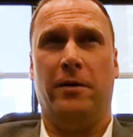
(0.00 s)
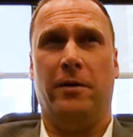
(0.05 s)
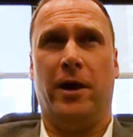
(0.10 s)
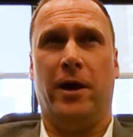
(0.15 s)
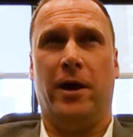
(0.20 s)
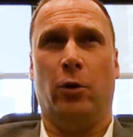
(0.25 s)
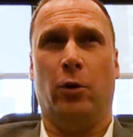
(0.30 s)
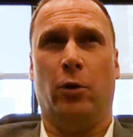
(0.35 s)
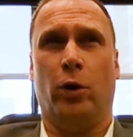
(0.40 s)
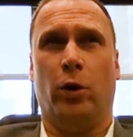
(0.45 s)

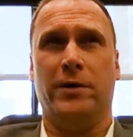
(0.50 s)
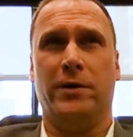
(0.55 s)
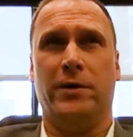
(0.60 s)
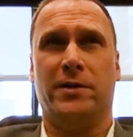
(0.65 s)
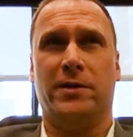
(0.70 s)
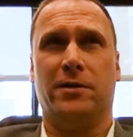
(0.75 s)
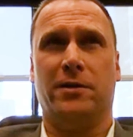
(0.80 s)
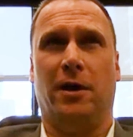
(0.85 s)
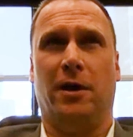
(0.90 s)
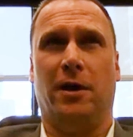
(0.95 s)
there
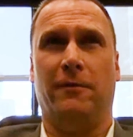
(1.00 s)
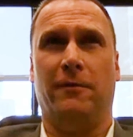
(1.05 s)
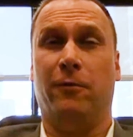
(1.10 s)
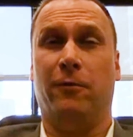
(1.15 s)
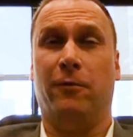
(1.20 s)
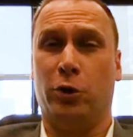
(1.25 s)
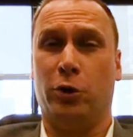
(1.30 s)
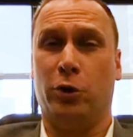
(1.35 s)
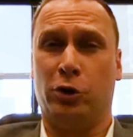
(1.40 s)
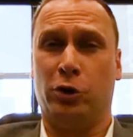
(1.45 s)
was
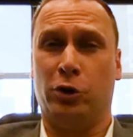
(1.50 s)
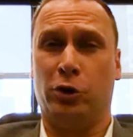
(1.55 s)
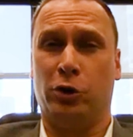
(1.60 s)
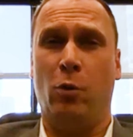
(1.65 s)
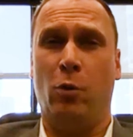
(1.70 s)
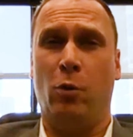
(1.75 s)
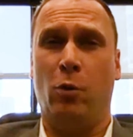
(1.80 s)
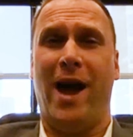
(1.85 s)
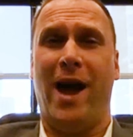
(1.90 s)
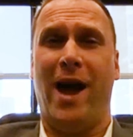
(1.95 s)

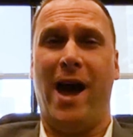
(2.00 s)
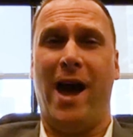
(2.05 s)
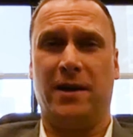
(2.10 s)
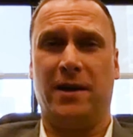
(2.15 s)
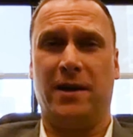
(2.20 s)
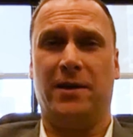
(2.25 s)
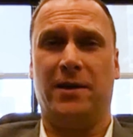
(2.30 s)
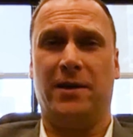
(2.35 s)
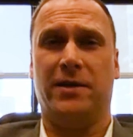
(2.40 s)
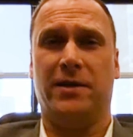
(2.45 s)
fortunately more
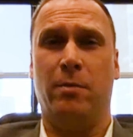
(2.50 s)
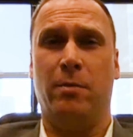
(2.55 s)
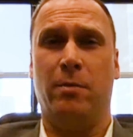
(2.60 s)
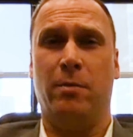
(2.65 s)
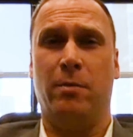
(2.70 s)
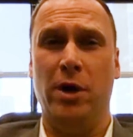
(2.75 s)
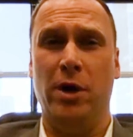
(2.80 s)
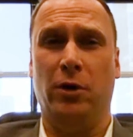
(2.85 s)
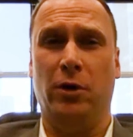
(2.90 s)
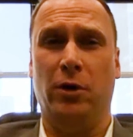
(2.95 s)
assets
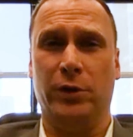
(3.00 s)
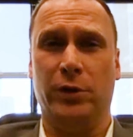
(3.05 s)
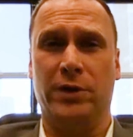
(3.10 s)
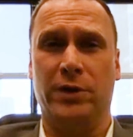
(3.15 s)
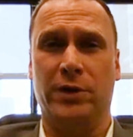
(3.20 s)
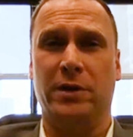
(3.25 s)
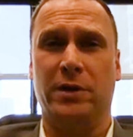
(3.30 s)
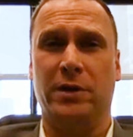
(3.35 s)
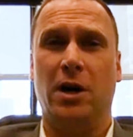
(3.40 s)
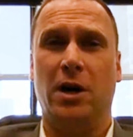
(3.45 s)
than
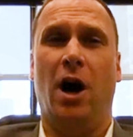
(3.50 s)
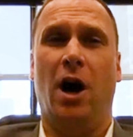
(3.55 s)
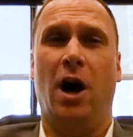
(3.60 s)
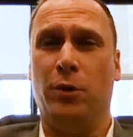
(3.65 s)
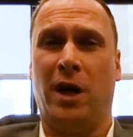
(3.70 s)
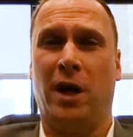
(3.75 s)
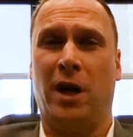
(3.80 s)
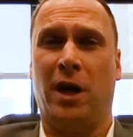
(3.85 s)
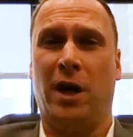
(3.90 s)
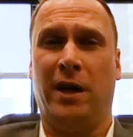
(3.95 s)
bills,
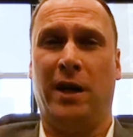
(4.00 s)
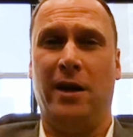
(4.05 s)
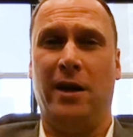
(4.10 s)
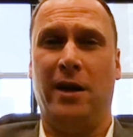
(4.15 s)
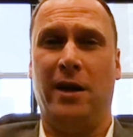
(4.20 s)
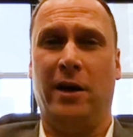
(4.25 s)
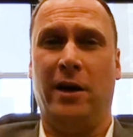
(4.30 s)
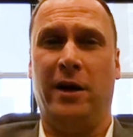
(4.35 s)
people can get